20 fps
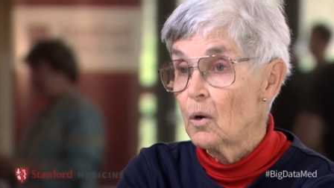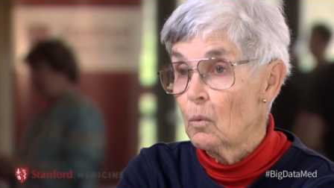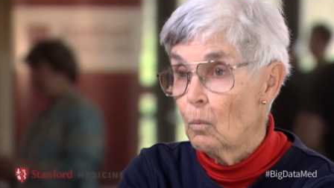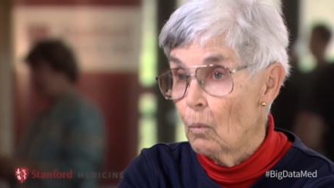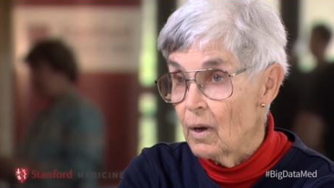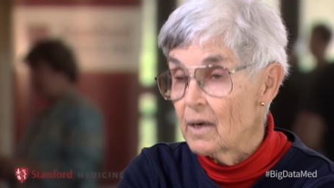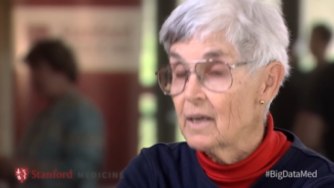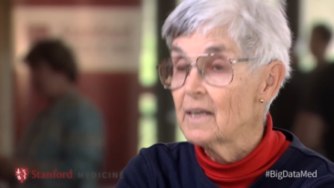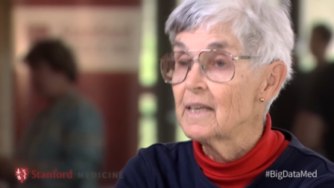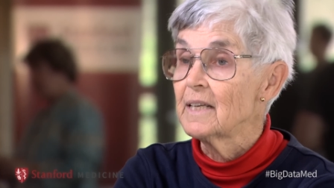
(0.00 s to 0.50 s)

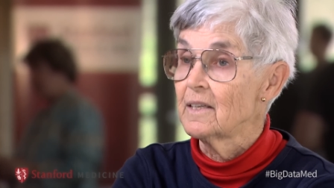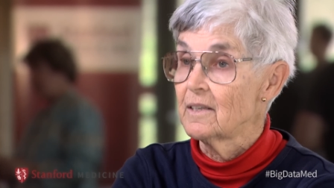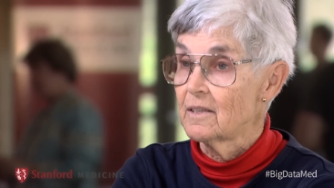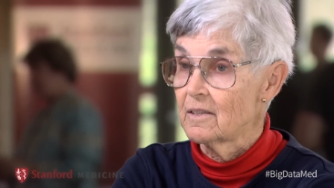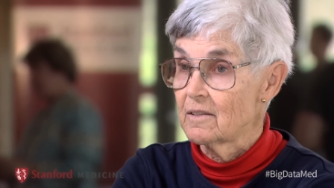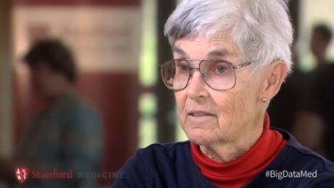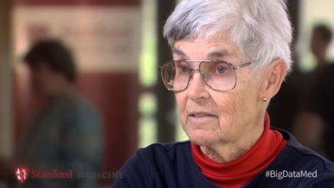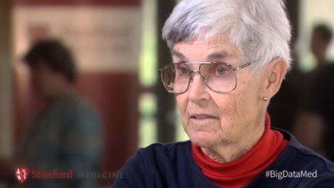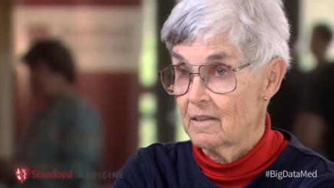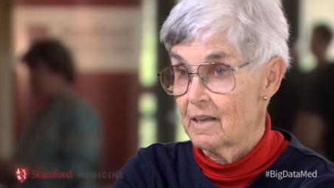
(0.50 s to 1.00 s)
what it
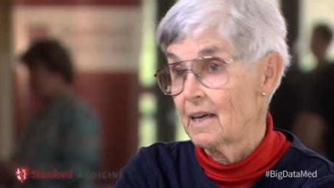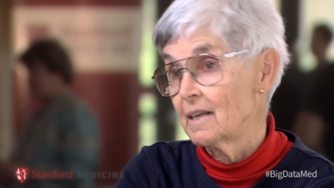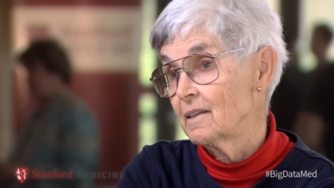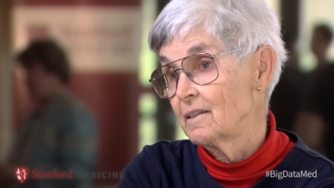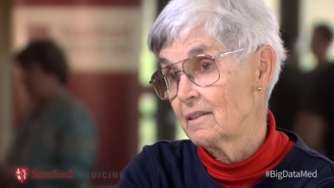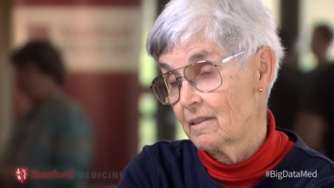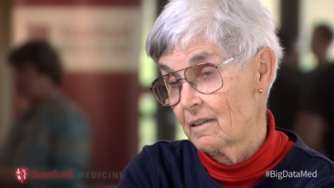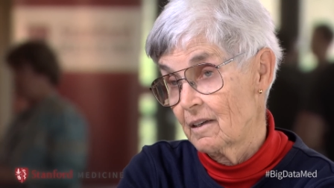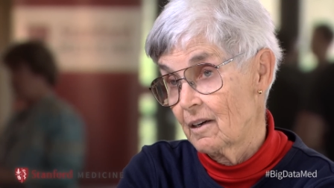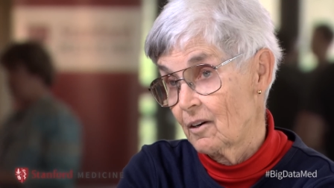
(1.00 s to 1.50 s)
is
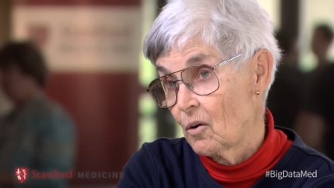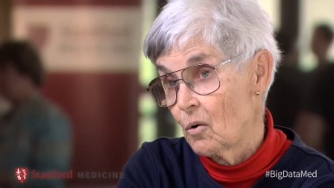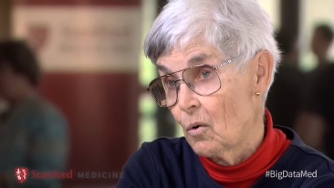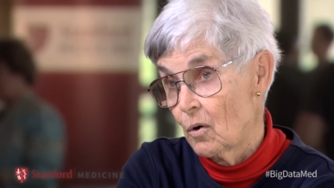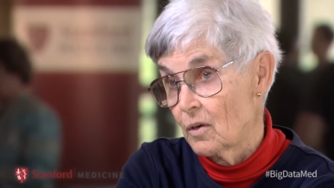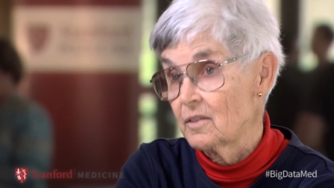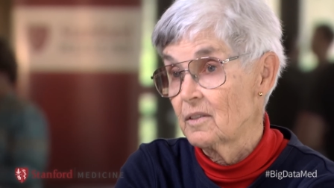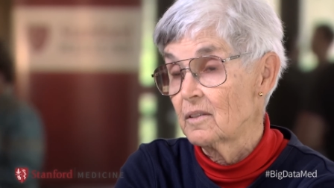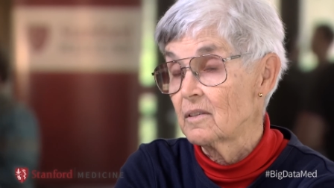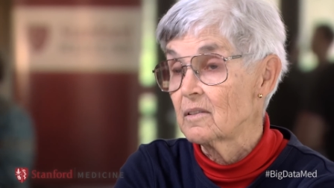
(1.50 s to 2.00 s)
that
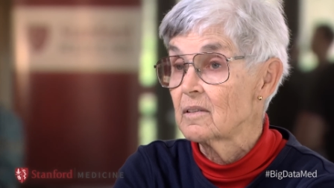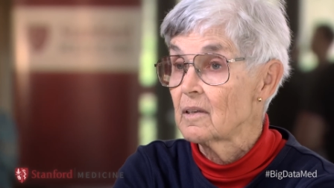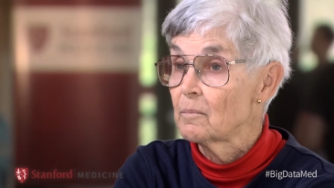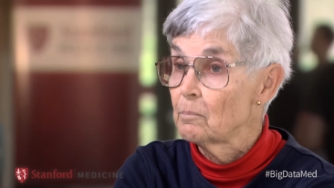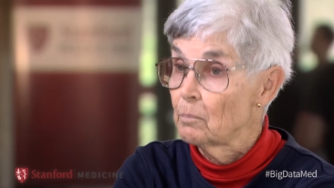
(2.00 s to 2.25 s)
causes